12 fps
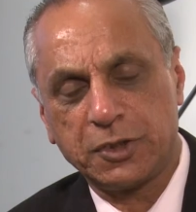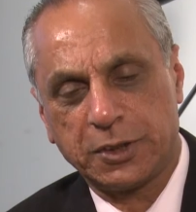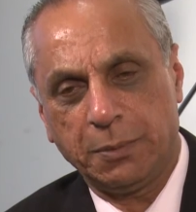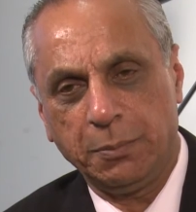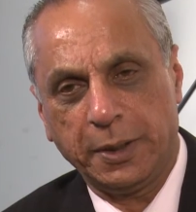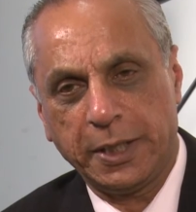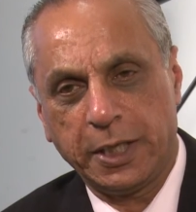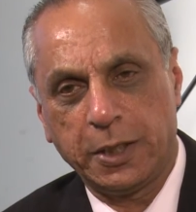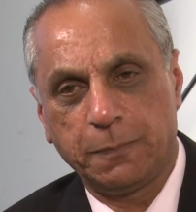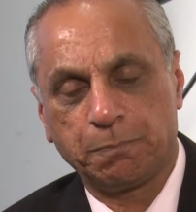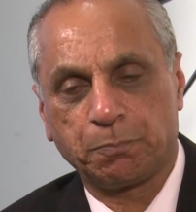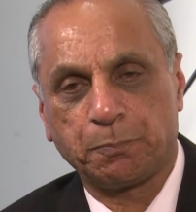
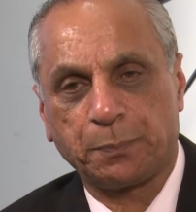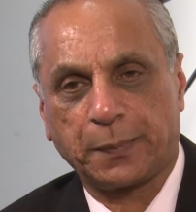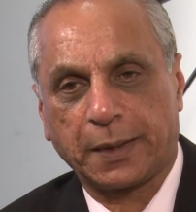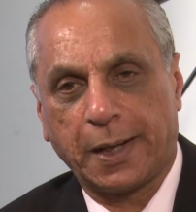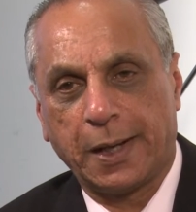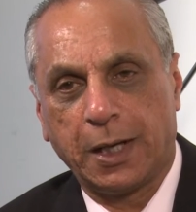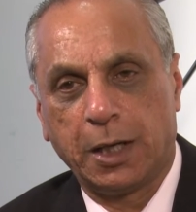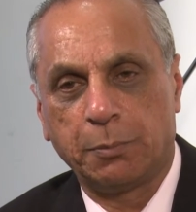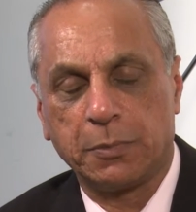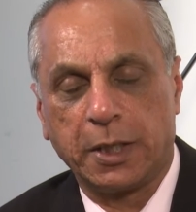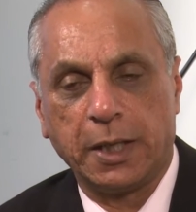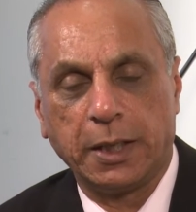somebody um,
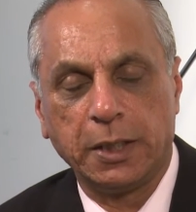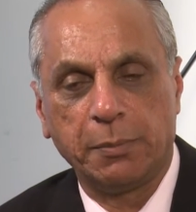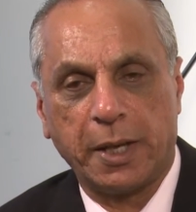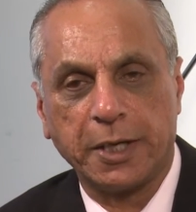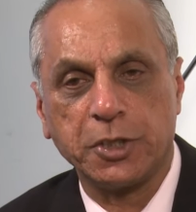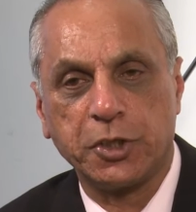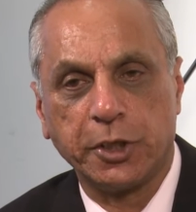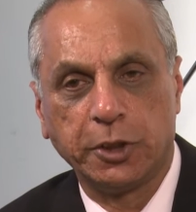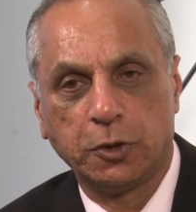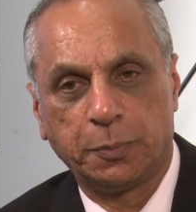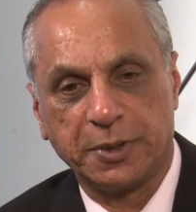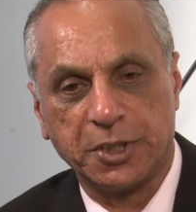in, in a
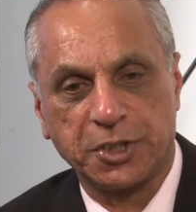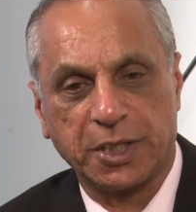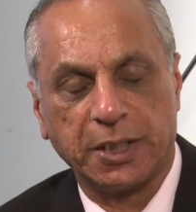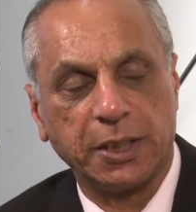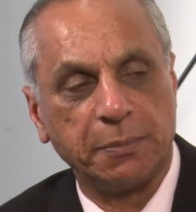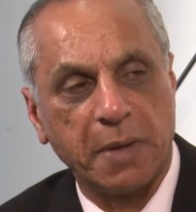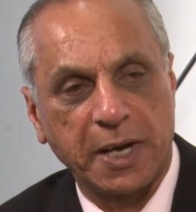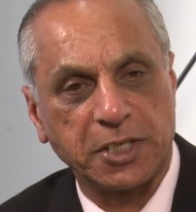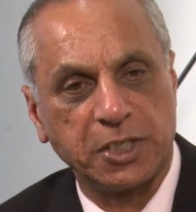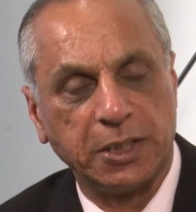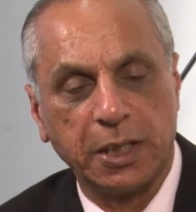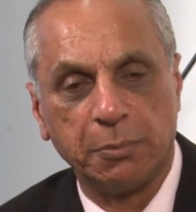managerial position and they're
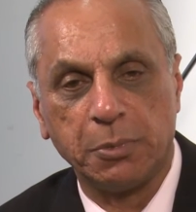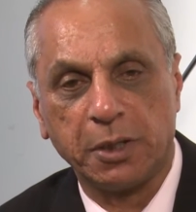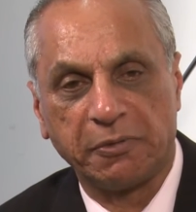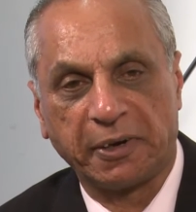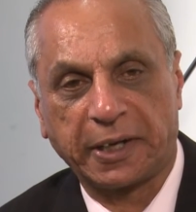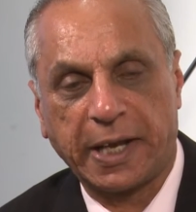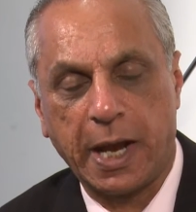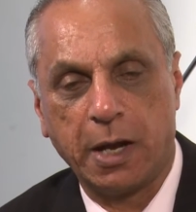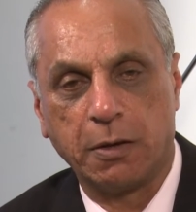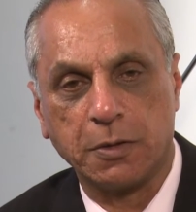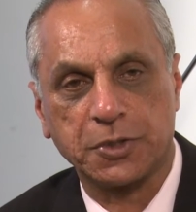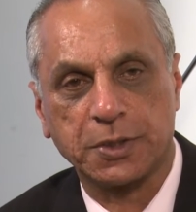managing a number of
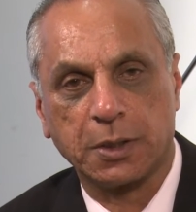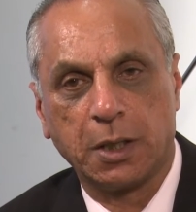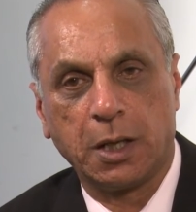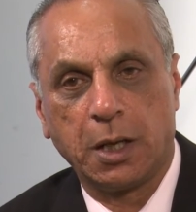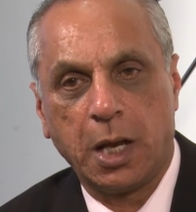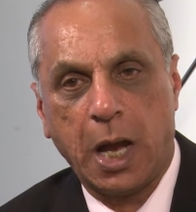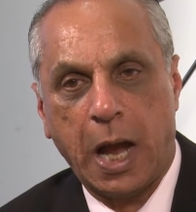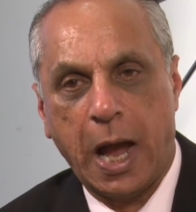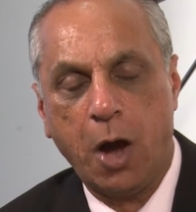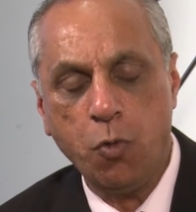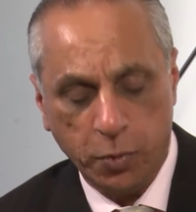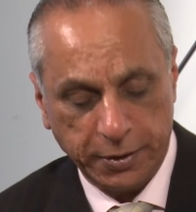accounts,
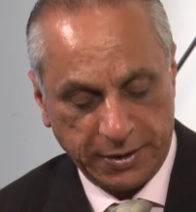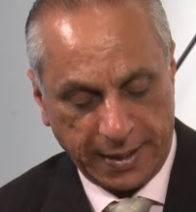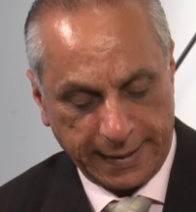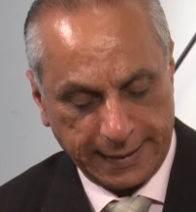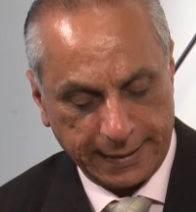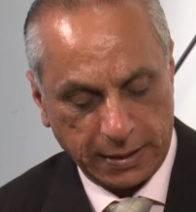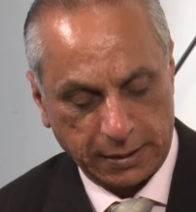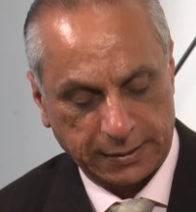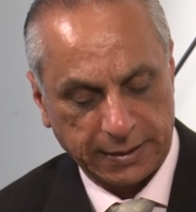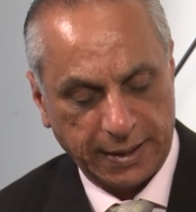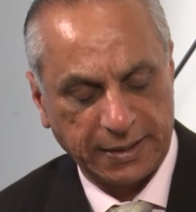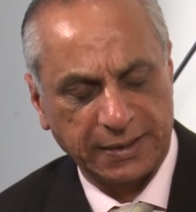how would they, at
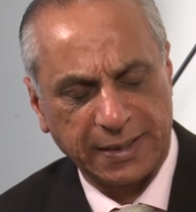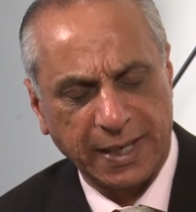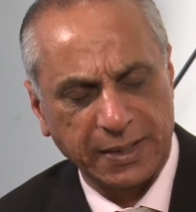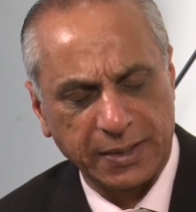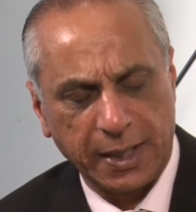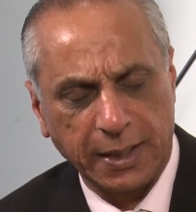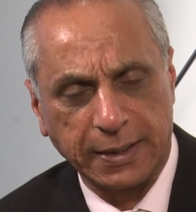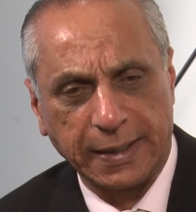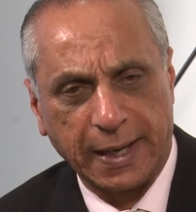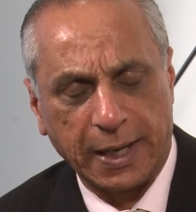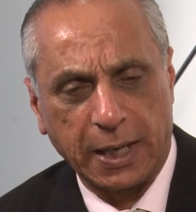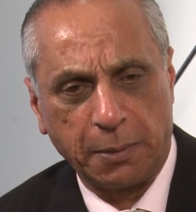the end of the day, really
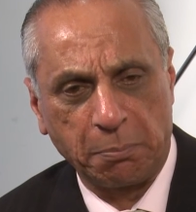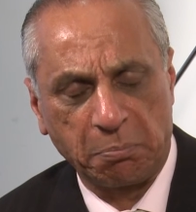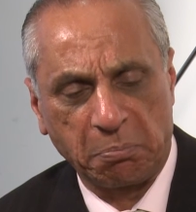um,